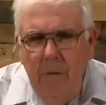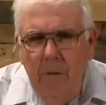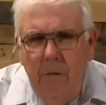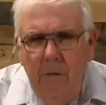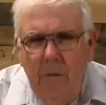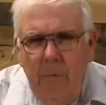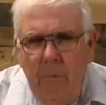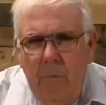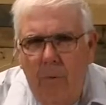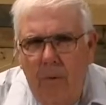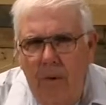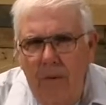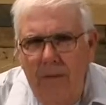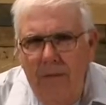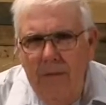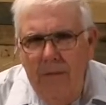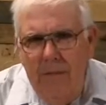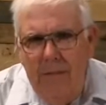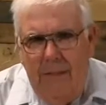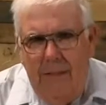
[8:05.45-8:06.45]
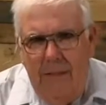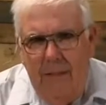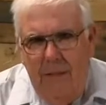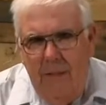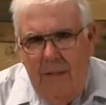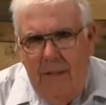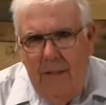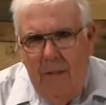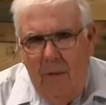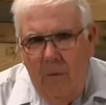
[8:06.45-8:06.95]
could process
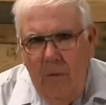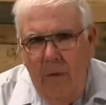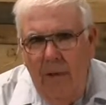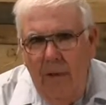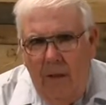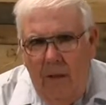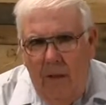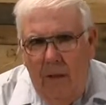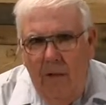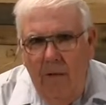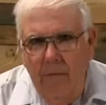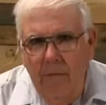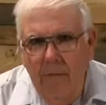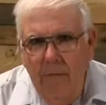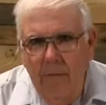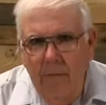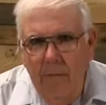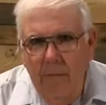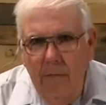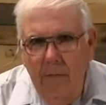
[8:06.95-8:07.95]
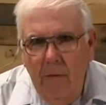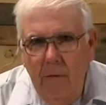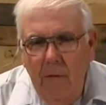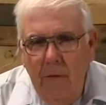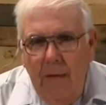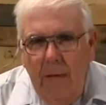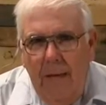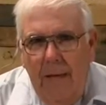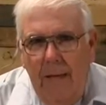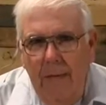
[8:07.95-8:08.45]
that quick enough
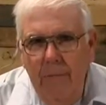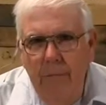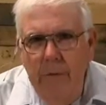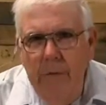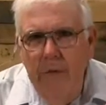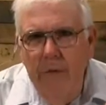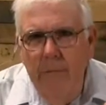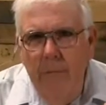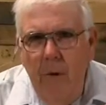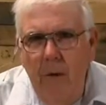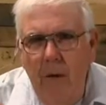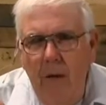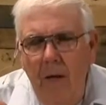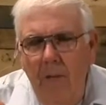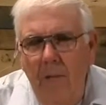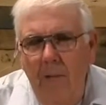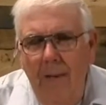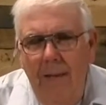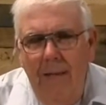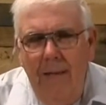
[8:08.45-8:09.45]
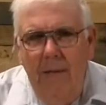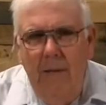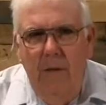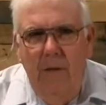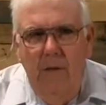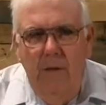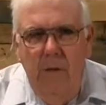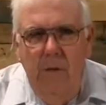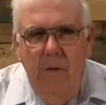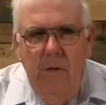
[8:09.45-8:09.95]
and respond back to
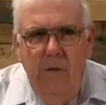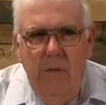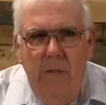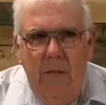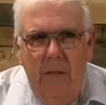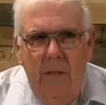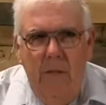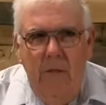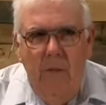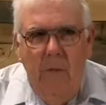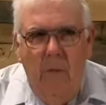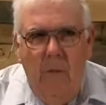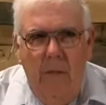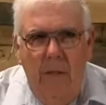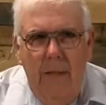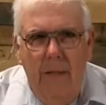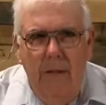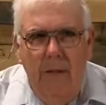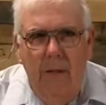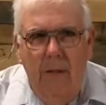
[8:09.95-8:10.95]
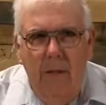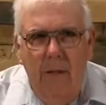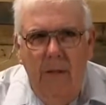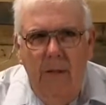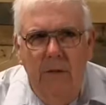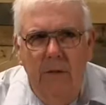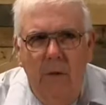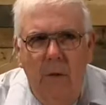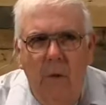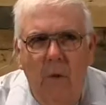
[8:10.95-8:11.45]
Susie in this way and say,
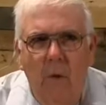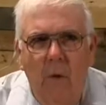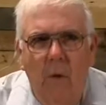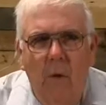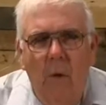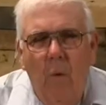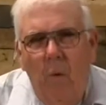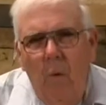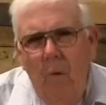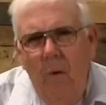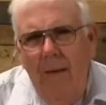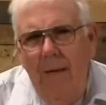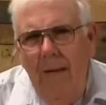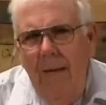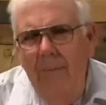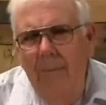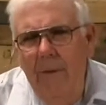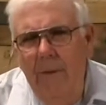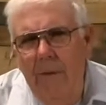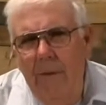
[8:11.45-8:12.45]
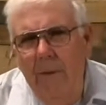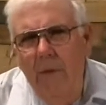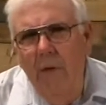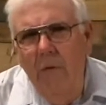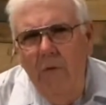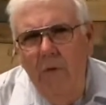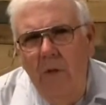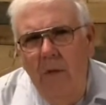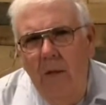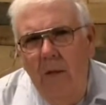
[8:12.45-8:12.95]
honey, so what I'm hearing
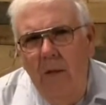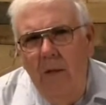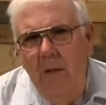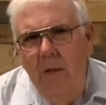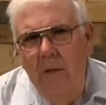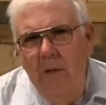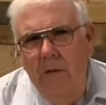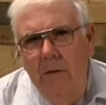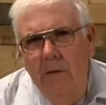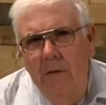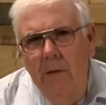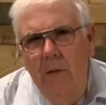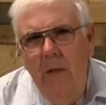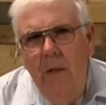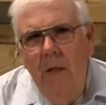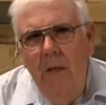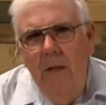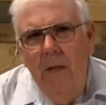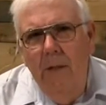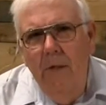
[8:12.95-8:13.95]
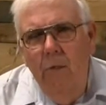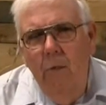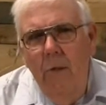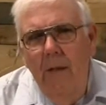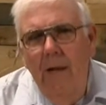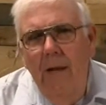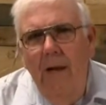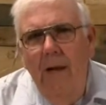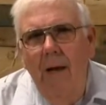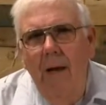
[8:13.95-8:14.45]
you say is
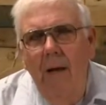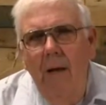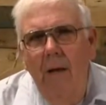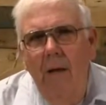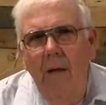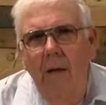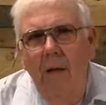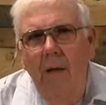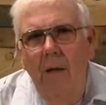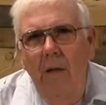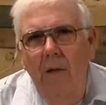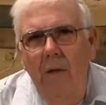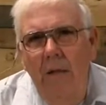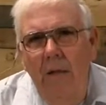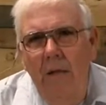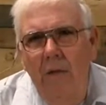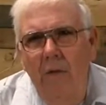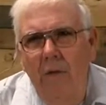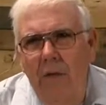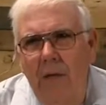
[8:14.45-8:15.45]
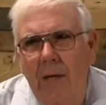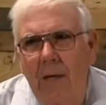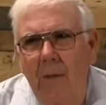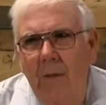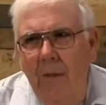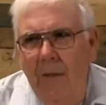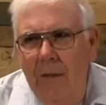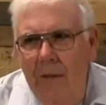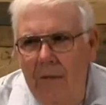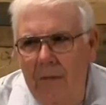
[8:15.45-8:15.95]
when I take a
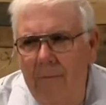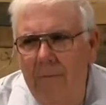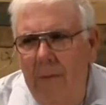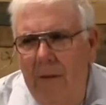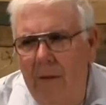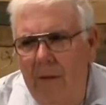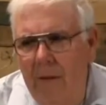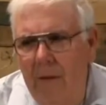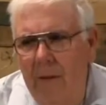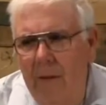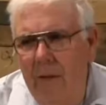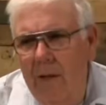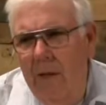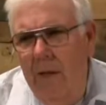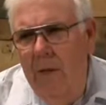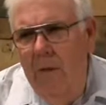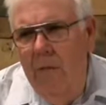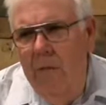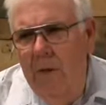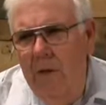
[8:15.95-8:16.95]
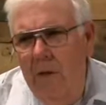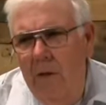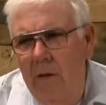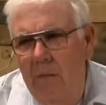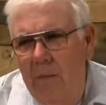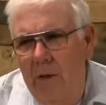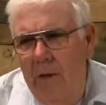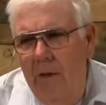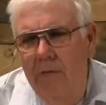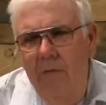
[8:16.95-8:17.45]
shower and leave my dirty clothes there in the
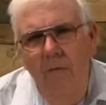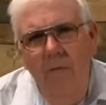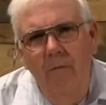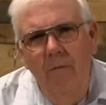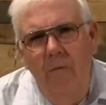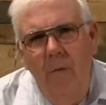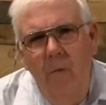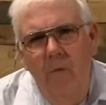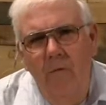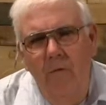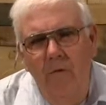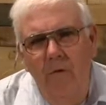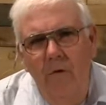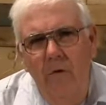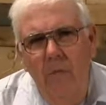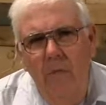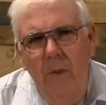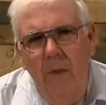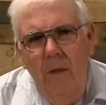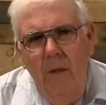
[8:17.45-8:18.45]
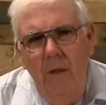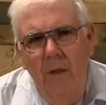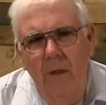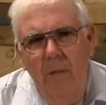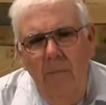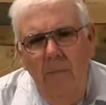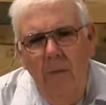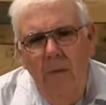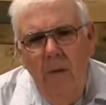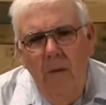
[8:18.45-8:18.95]
bathroom floor for you to pick up,